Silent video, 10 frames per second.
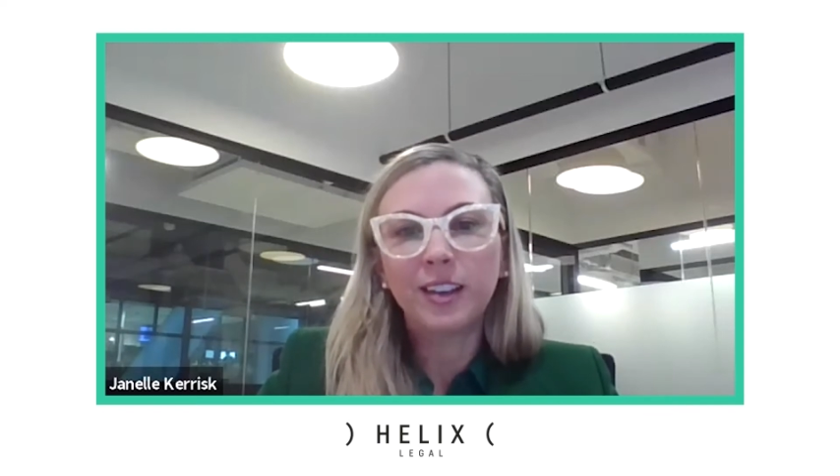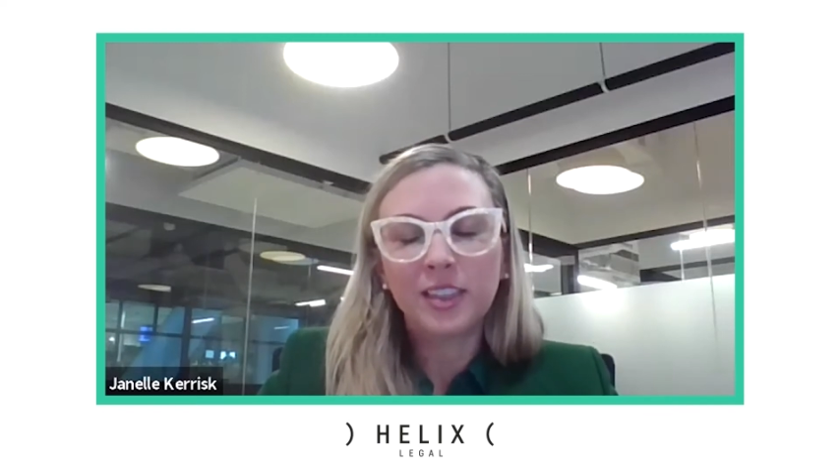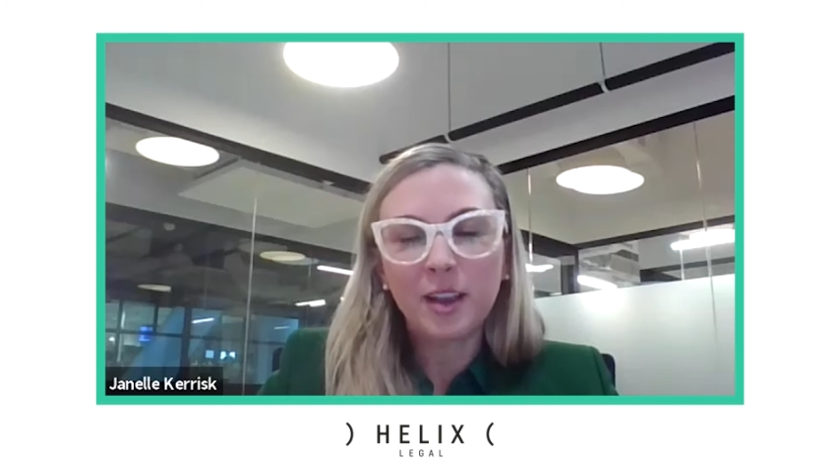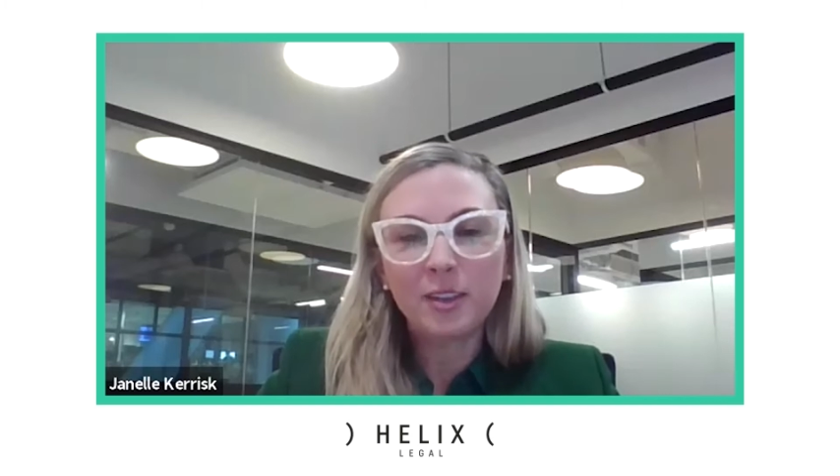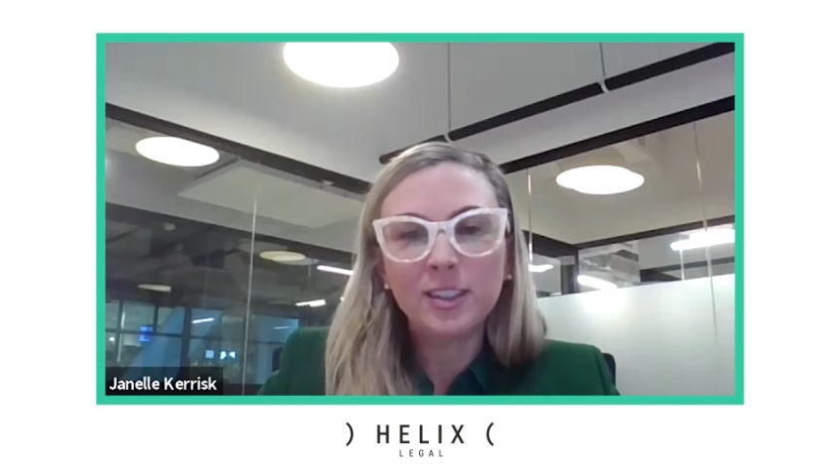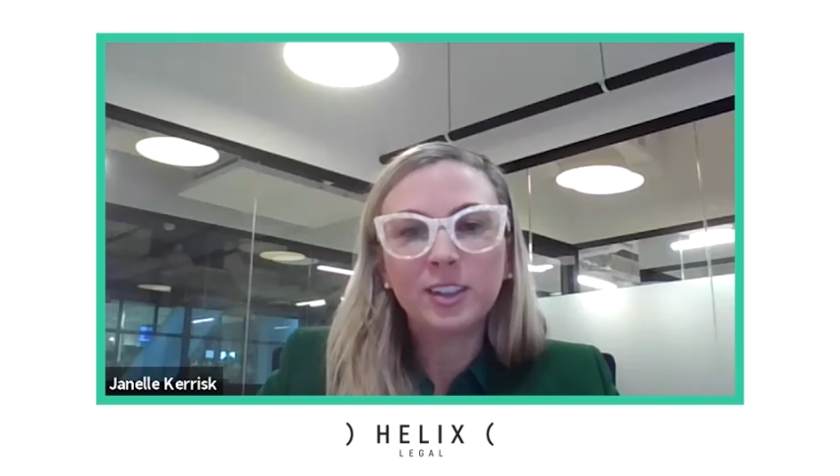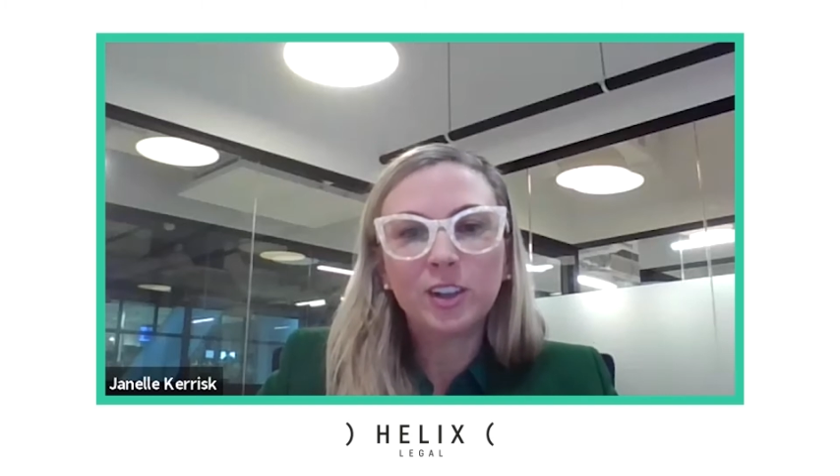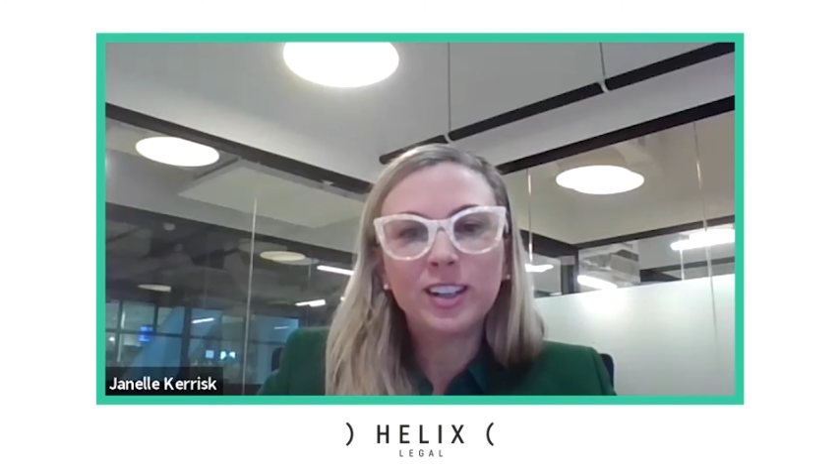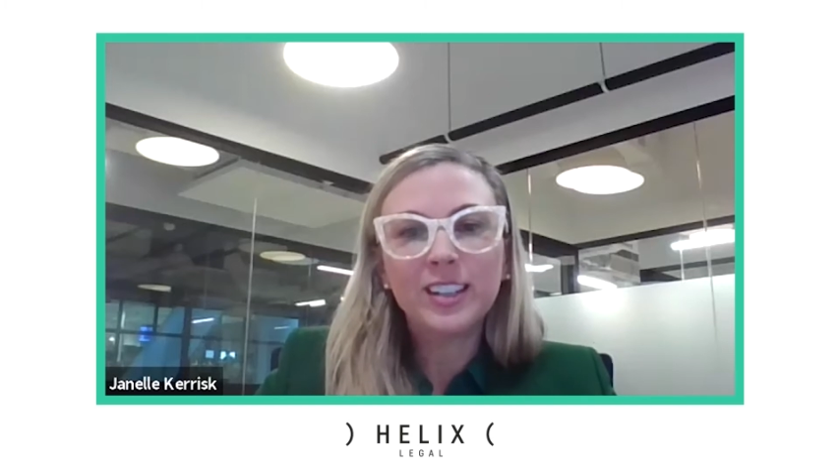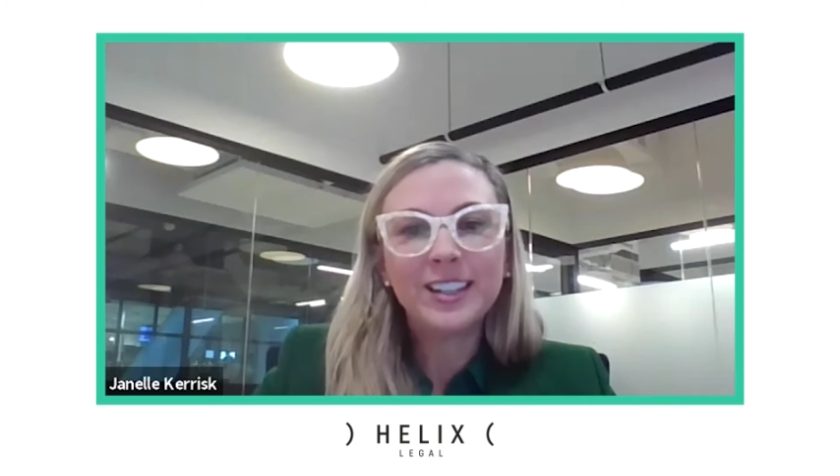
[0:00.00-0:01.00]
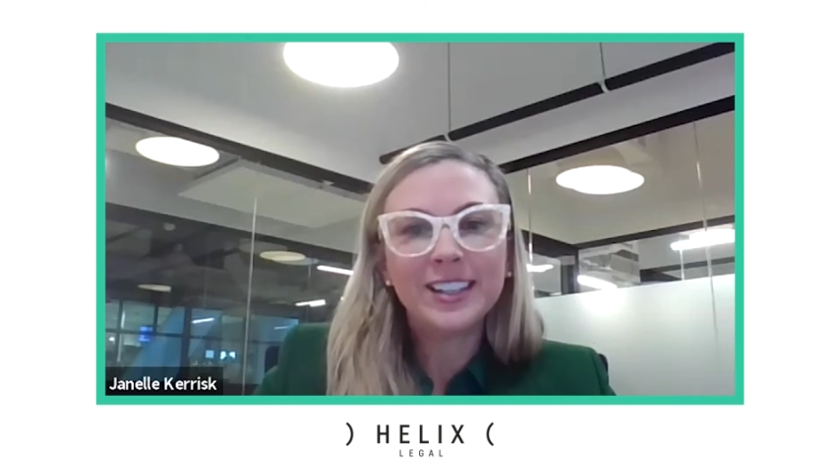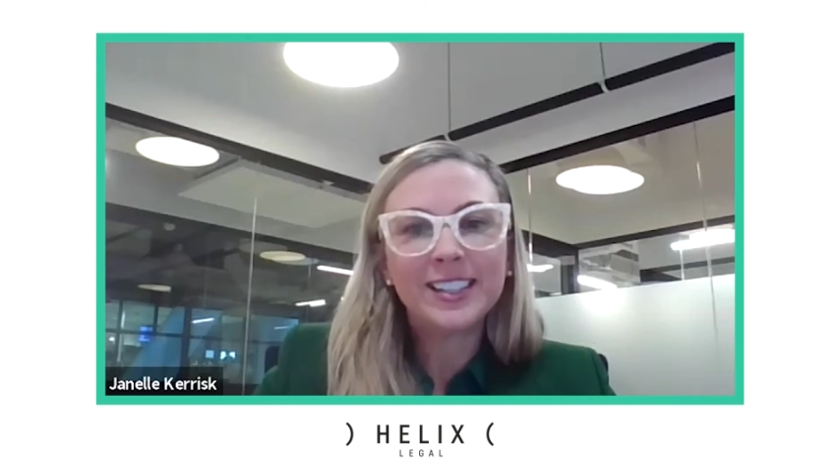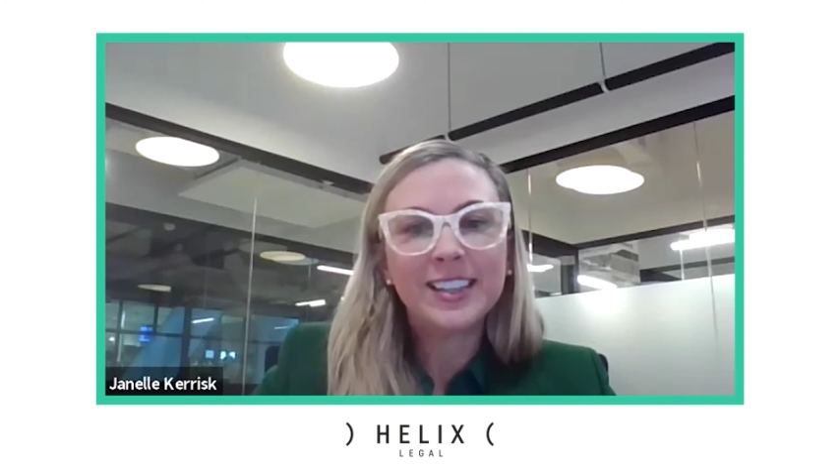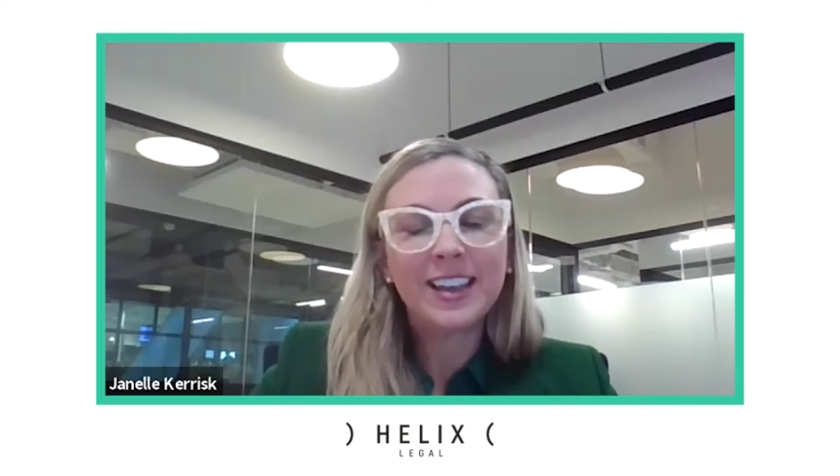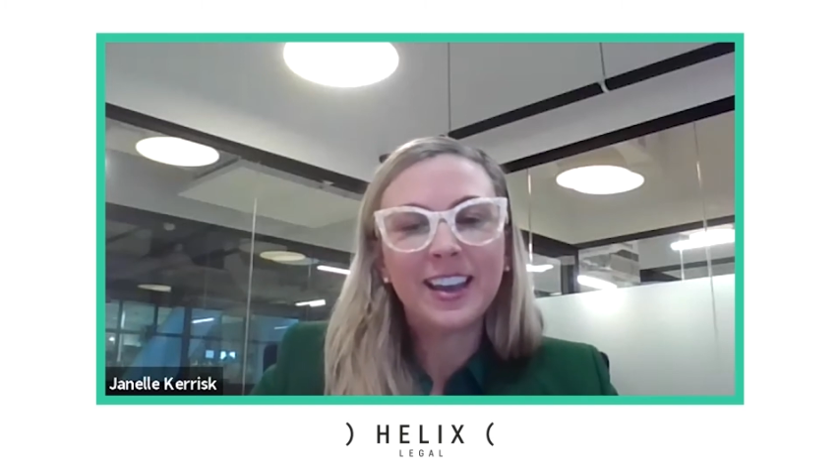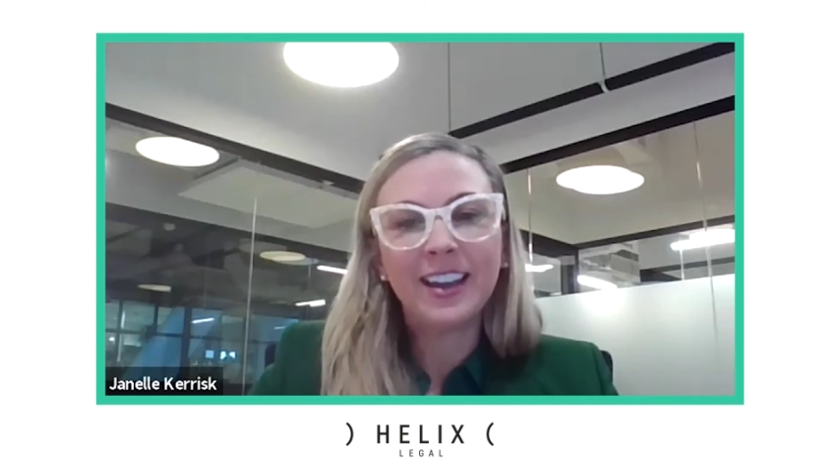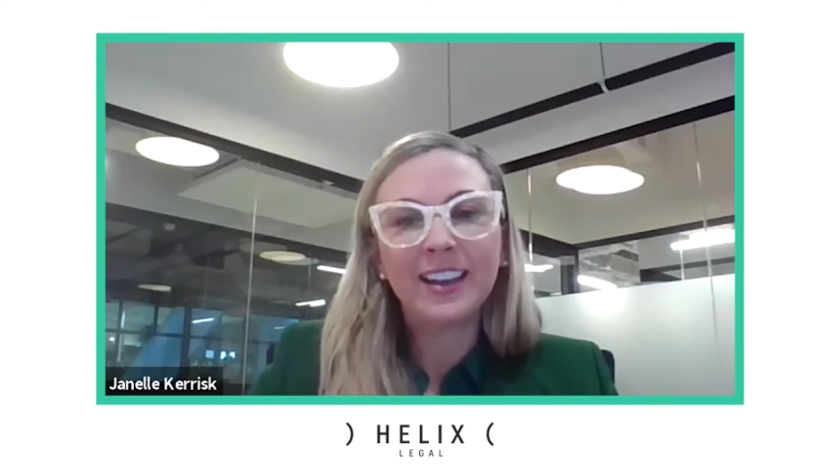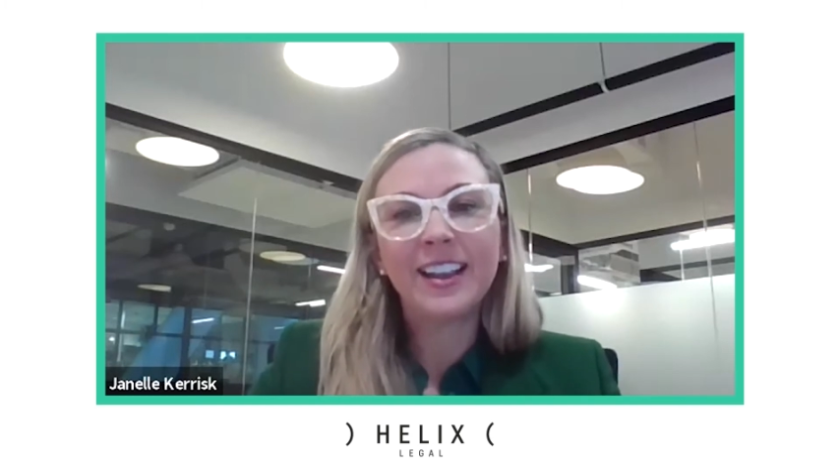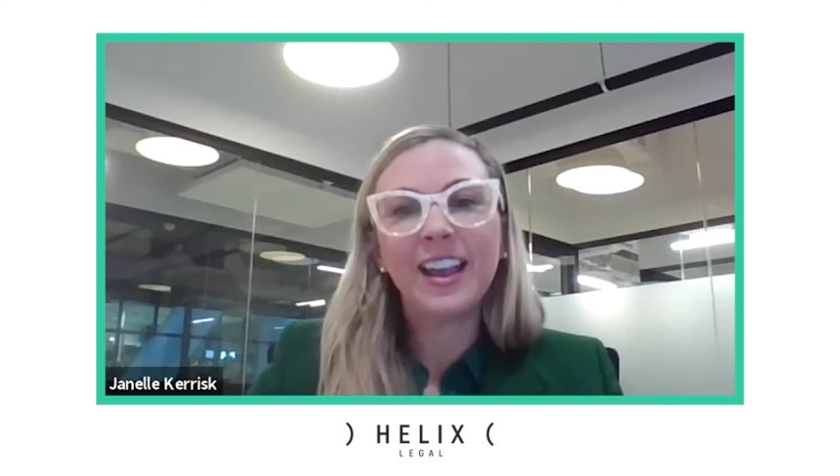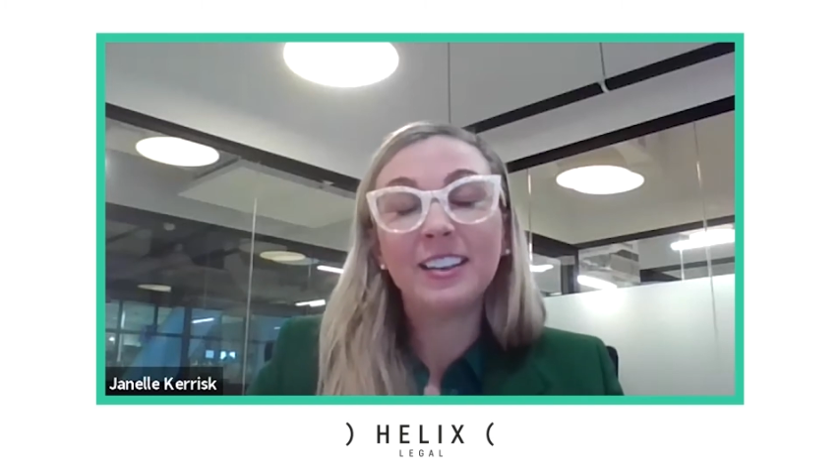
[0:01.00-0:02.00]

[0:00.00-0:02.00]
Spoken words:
There was a lot of years there,